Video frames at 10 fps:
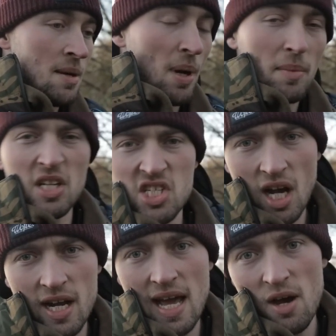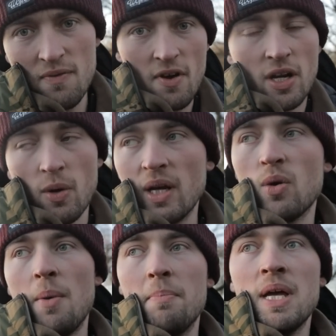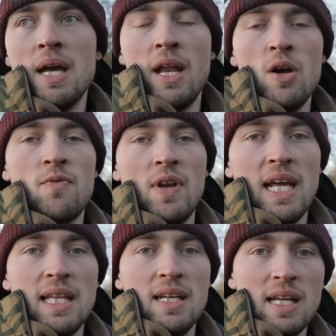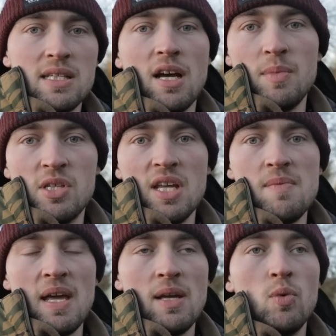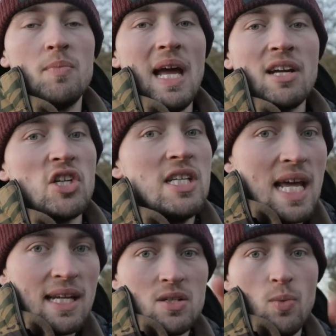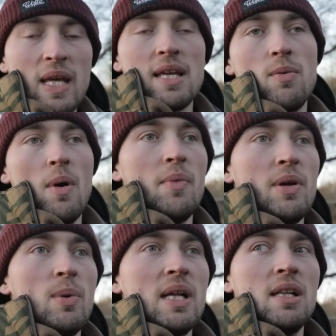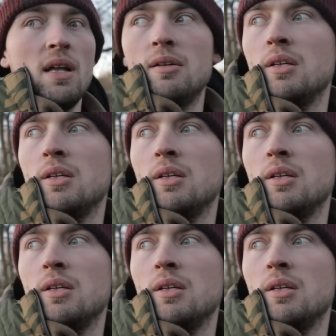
But I'm gonna sign out, a very quick one. And hopefully the next time you see me will be actually next week, when we will,